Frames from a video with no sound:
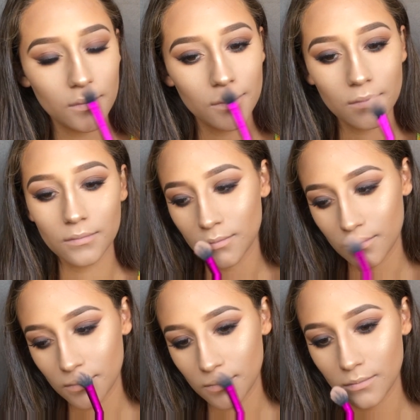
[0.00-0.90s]
that would
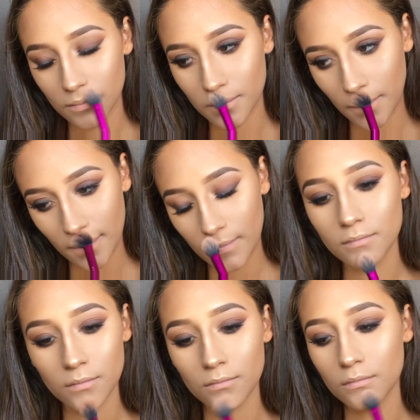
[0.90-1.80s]
be the finished look.
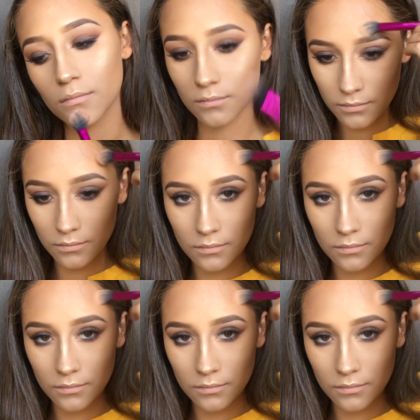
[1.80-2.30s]
I